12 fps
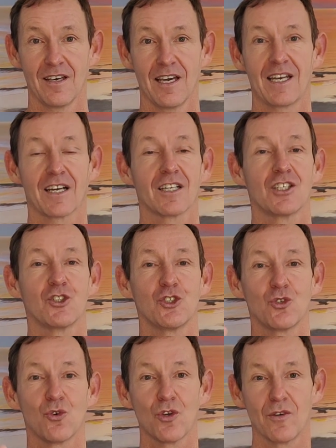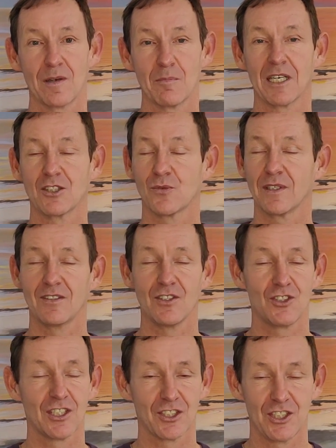And I can assure you, in my
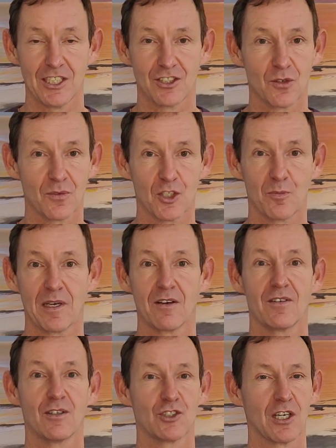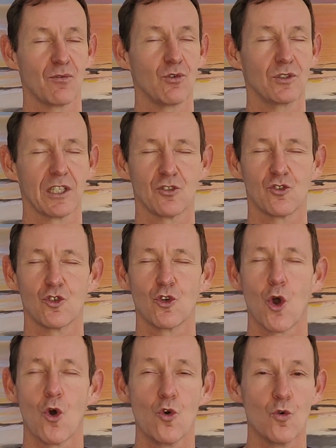26 years of experience, I've looked at
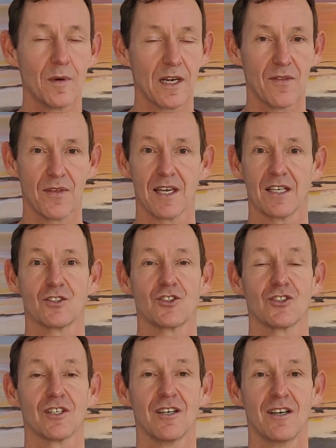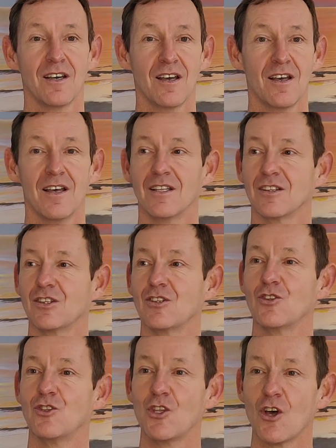so many things.
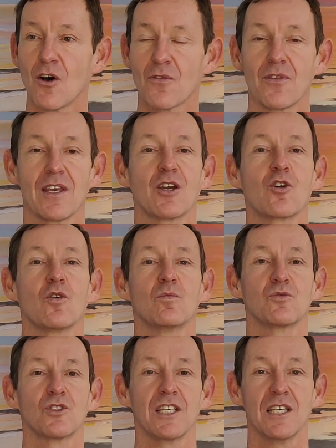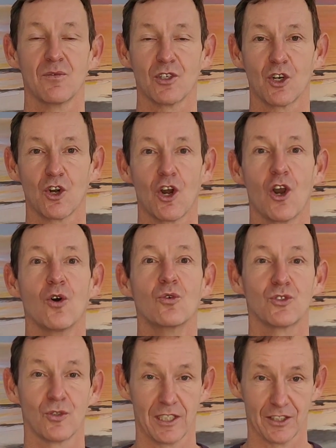Nothing comes even
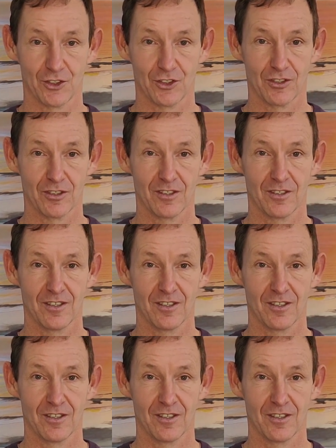close to this.